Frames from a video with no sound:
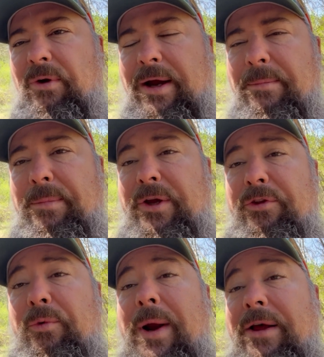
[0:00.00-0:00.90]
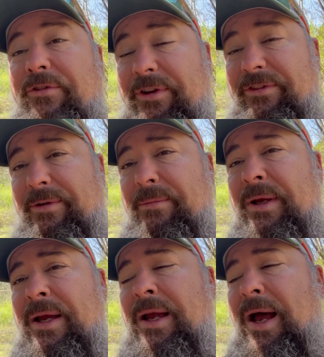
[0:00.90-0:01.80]
I can build the rail system.
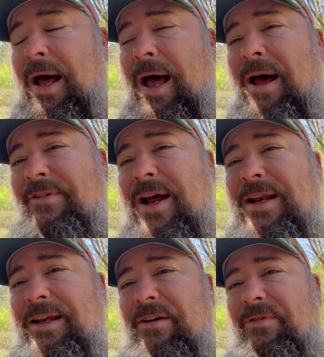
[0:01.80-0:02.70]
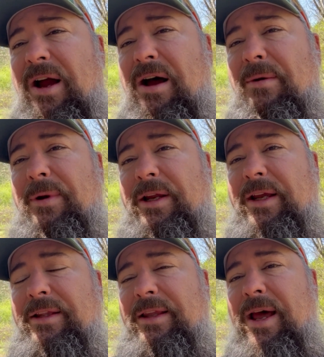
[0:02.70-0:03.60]
I have an idea for how I'm going to
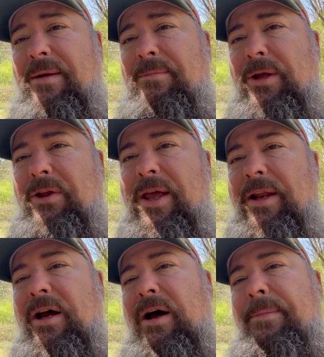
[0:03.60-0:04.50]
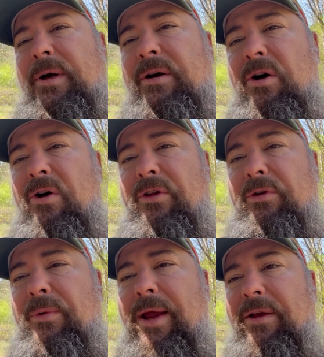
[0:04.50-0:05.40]
get that mill head up on the
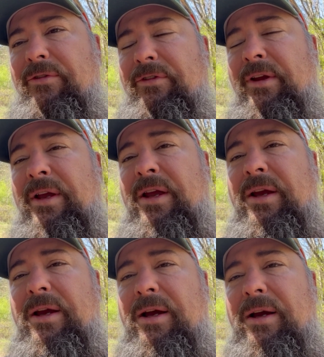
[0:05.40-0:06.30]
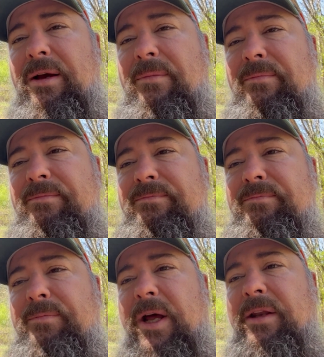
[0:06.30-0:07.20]
rails,
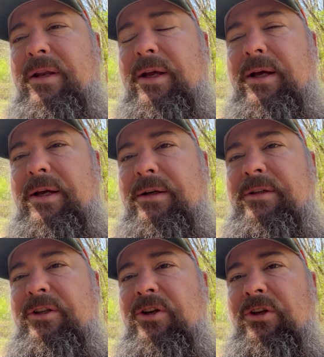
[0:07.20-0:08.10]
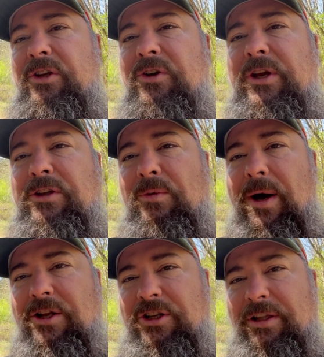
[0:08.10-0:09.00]
but you'll get to
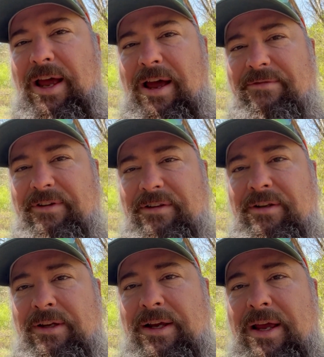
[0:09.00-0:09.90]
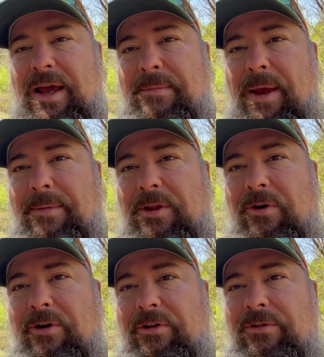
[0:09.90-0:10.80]
watch and laugh and maybe
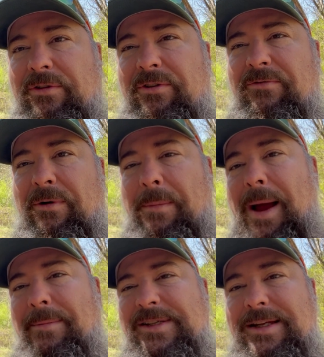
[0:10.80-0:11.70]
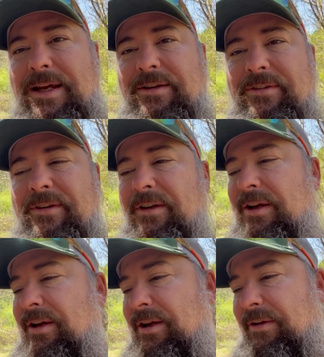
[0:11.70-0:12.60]
learn from my mistakes
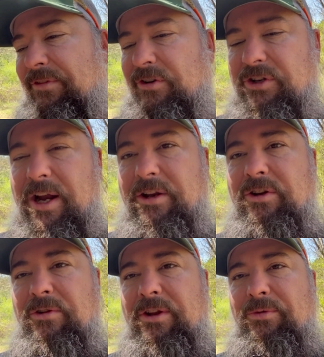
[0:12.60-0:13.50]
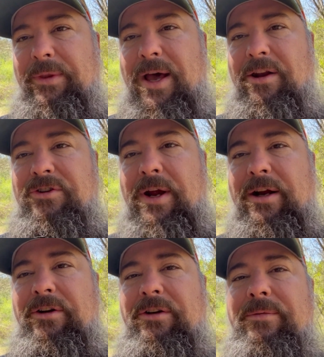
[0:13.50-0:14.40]
if you're trying to do this without a
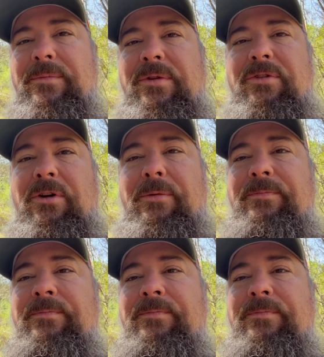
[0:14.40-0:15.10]
tractor. So